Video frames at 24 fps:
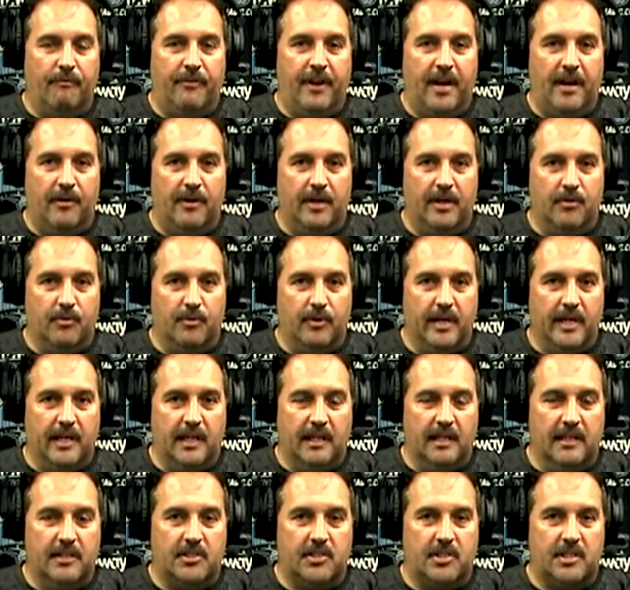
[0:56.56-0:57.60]
very
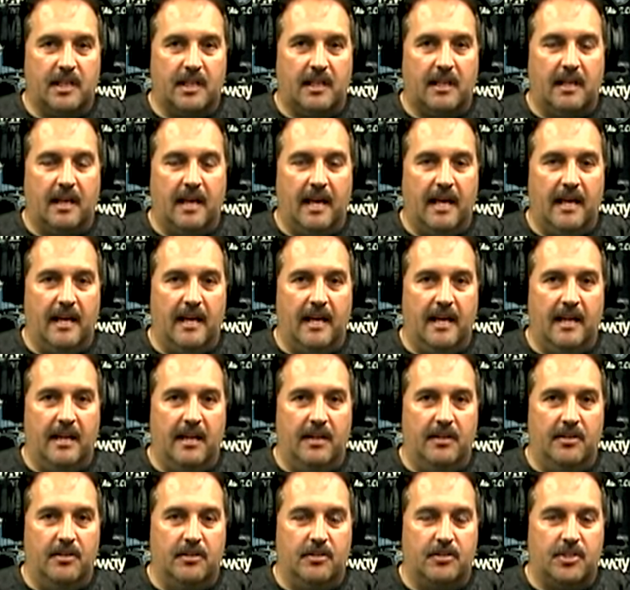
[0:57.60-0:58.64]
realistic and
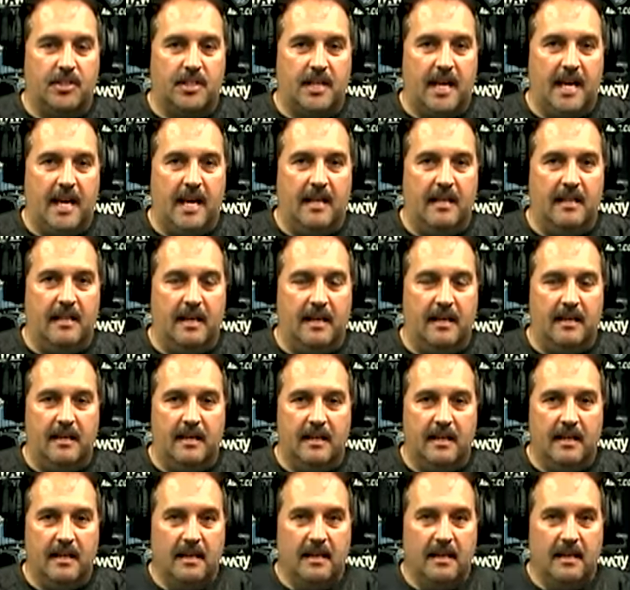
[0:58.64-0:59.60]
understand that